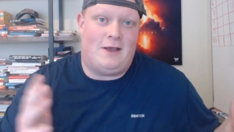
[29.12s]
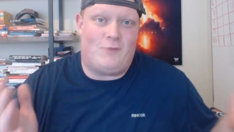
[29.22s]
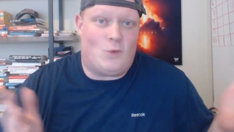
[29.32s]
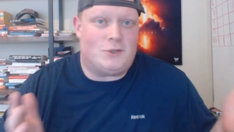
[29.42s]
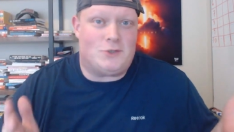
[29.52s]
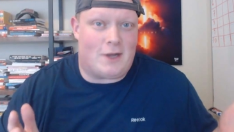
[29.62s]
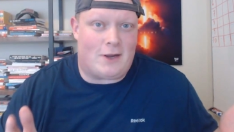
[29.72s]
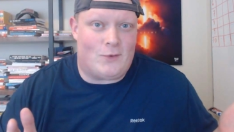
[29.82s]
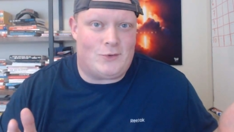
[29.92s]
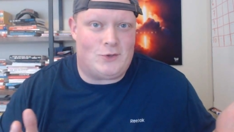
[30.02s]
of course you're
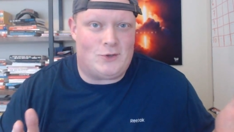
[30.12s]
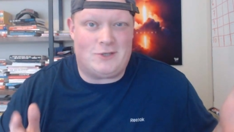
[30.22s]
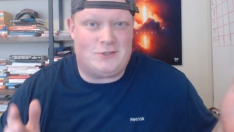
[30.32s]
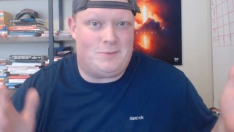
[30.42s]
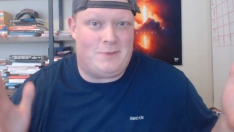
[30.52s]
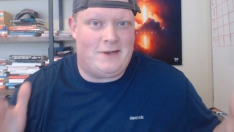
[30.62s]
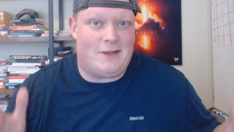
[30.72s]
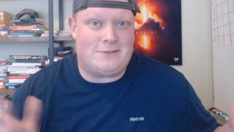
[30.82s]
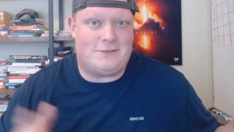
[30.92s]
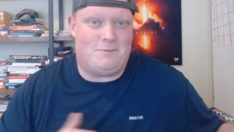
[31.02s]
not going to, because you'd be
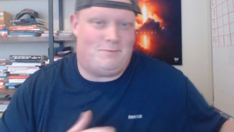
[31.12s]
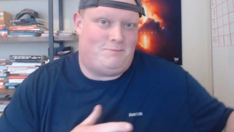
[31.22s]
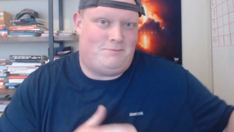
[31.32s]
nuts to,